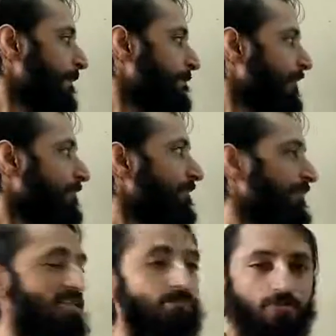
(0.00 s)
but by
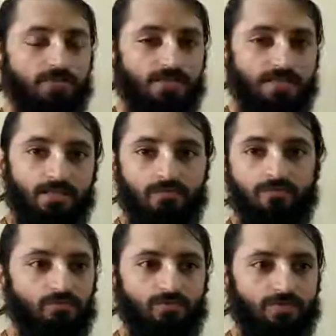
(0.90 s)
fast process, he
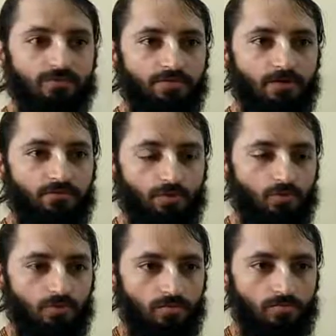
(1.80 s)
within a
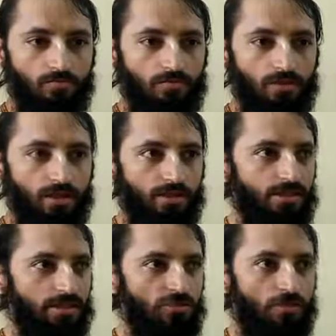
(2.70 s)
few
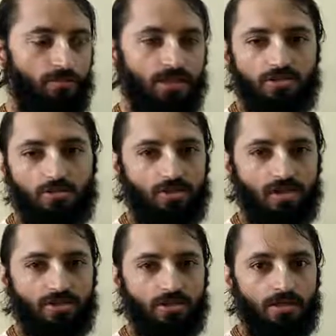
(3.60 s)
years or months or
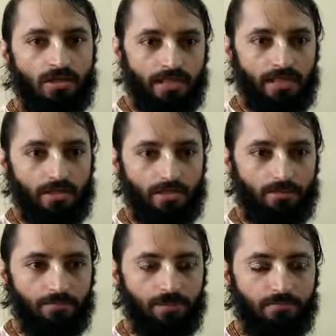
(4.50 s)
whatever, he
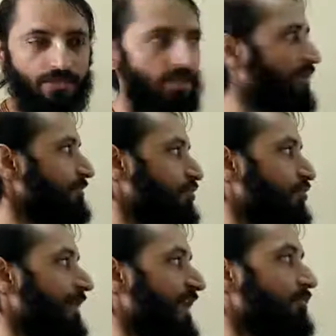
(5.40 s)
immediately comes to
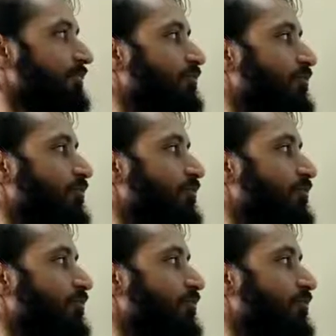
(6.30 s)
a platform of